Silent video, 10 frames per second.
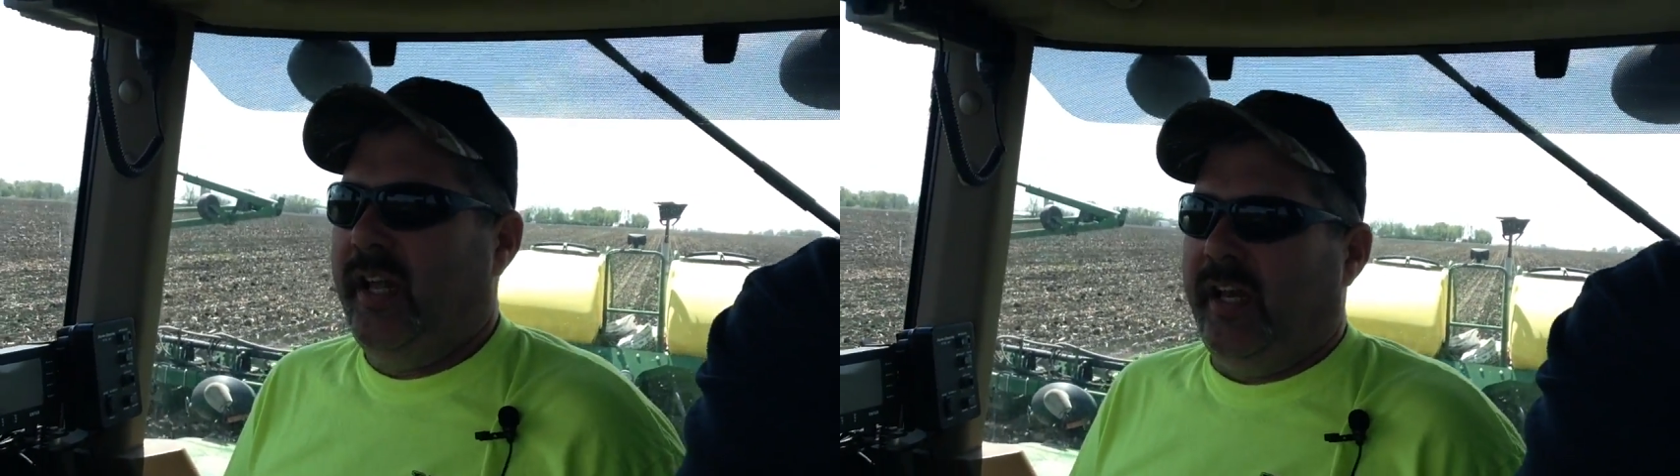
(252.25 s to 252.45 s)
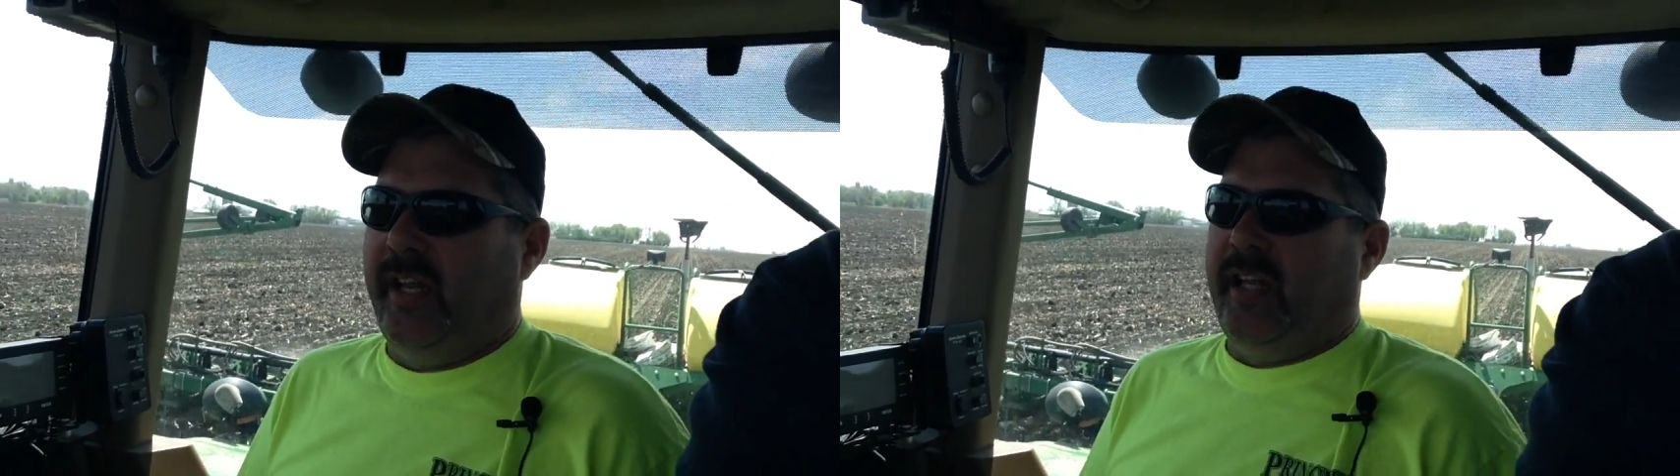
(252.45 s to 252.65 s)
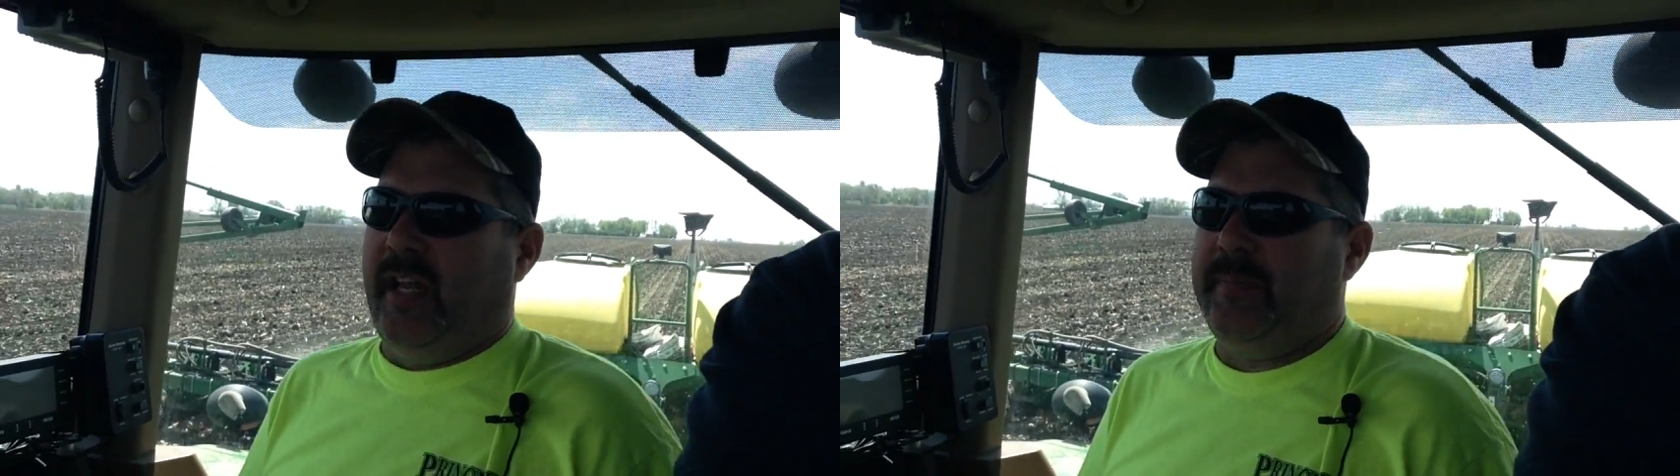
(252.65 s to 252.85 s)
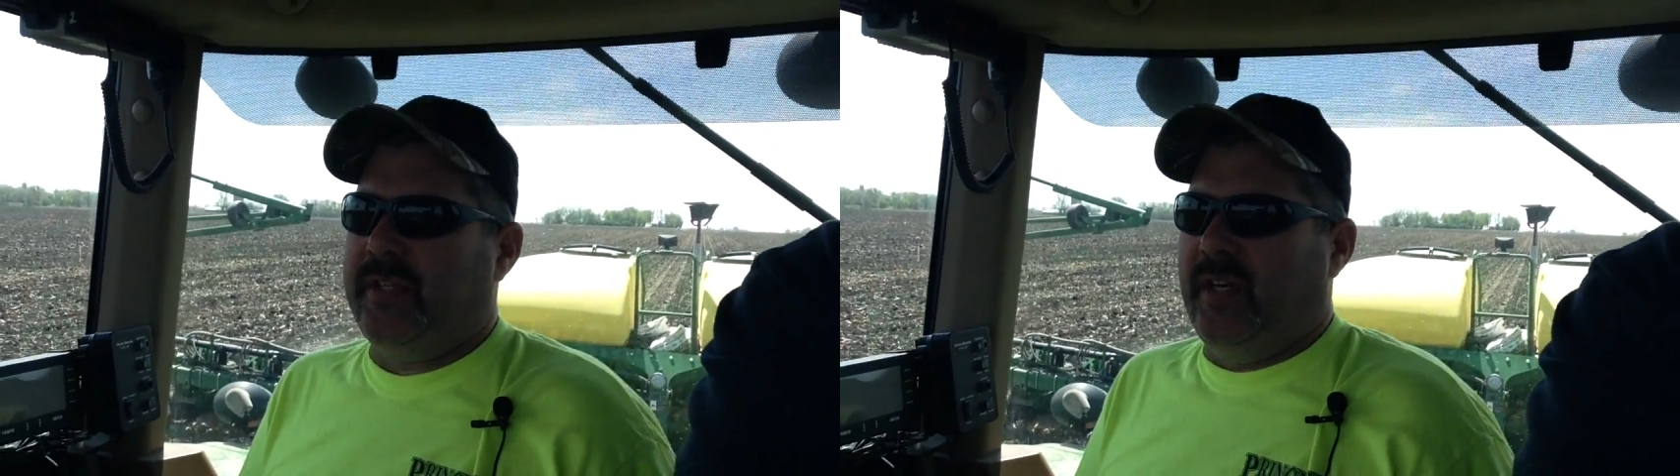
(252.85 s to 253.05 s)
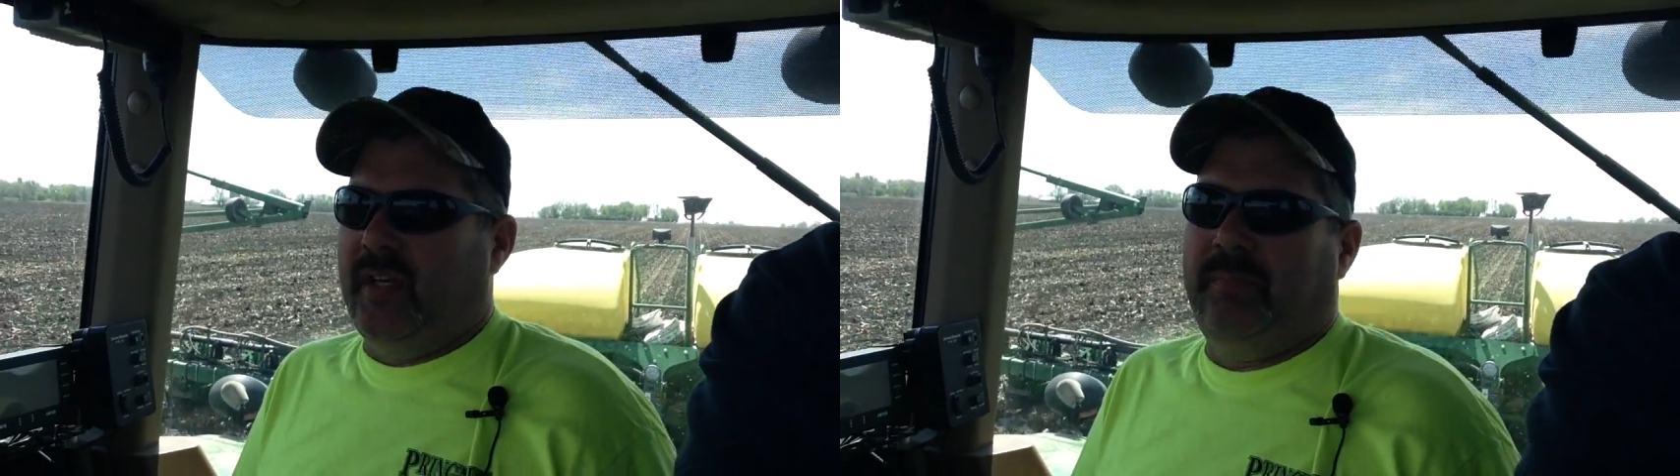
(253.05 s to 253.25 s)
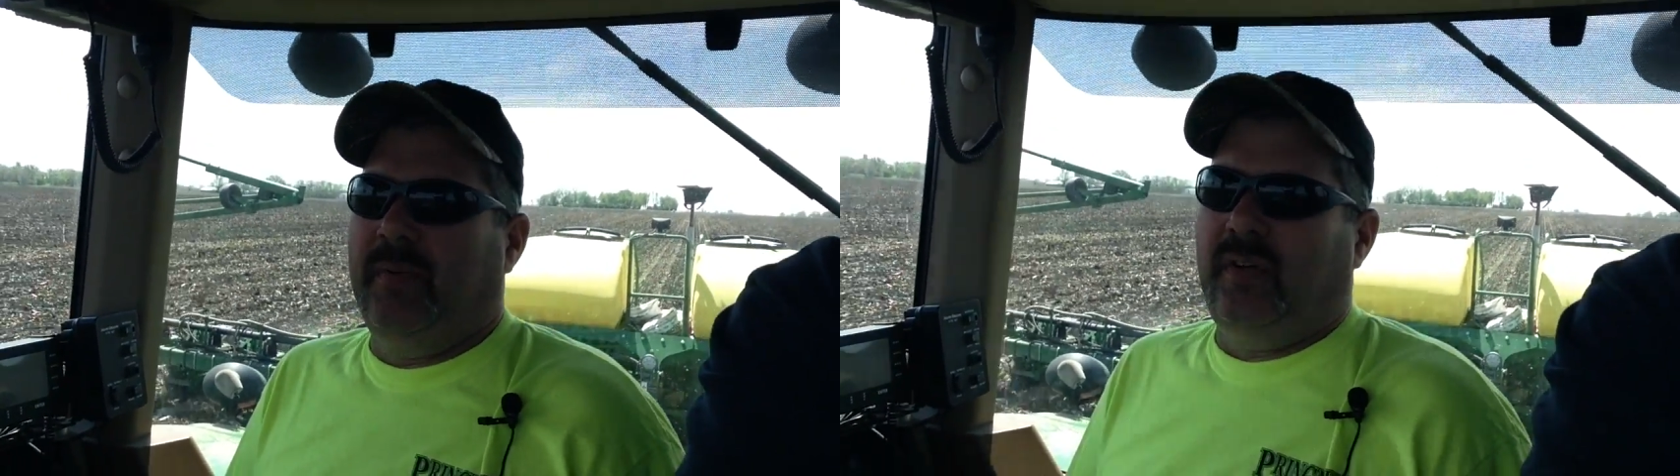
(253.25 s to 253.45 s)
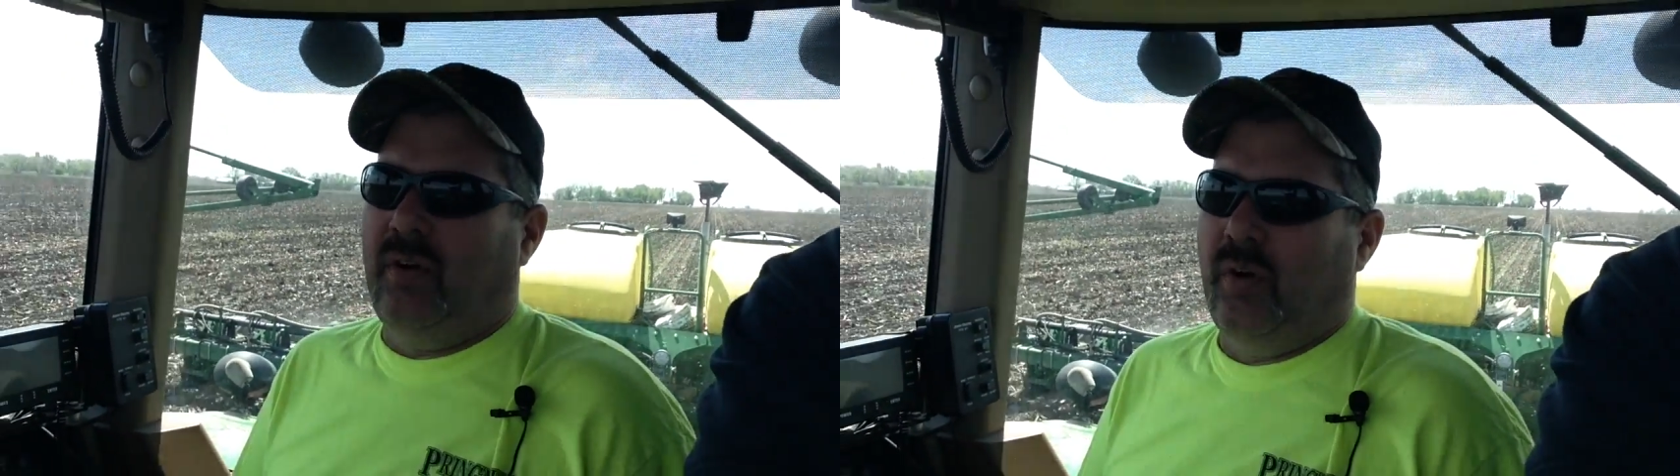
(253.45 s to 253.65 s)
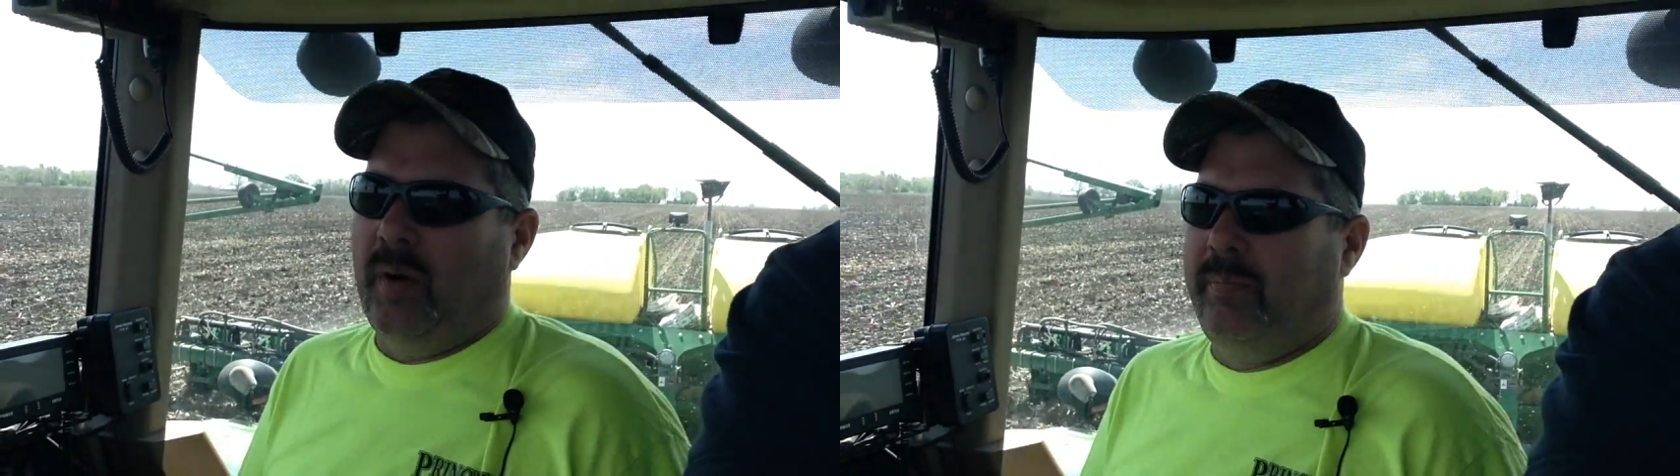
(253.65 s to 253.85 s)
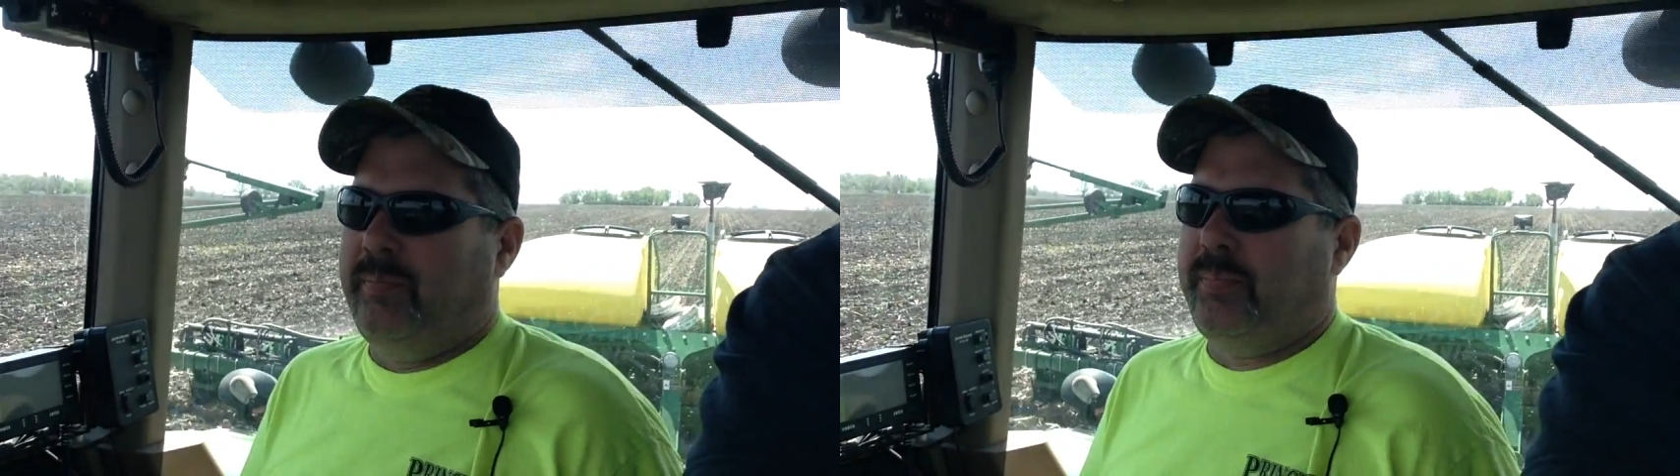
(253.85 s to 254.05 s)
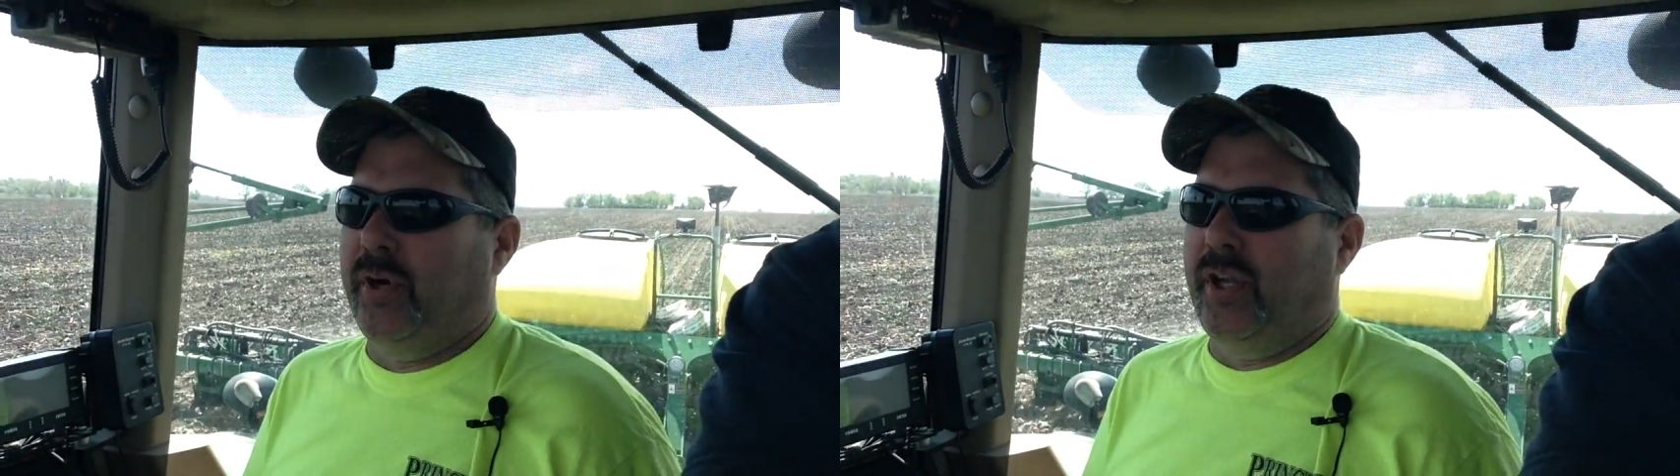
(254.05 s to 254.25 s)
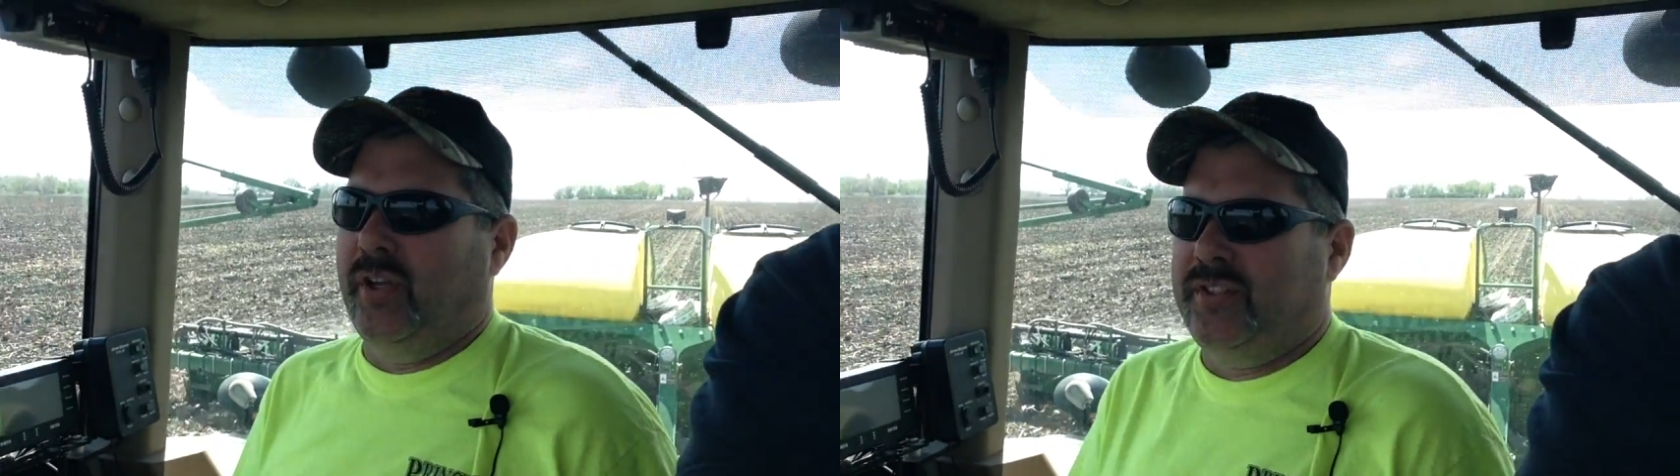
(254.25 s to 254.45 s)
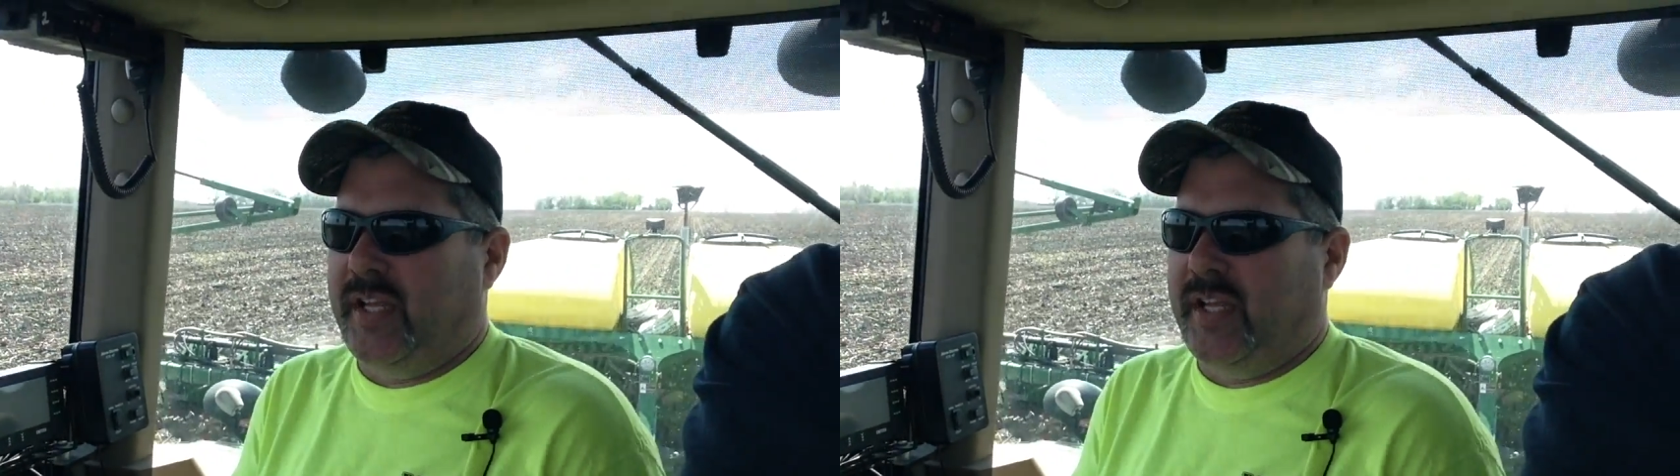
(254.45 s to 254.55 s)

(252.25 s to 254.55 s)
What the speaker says: and it keeps a pretty good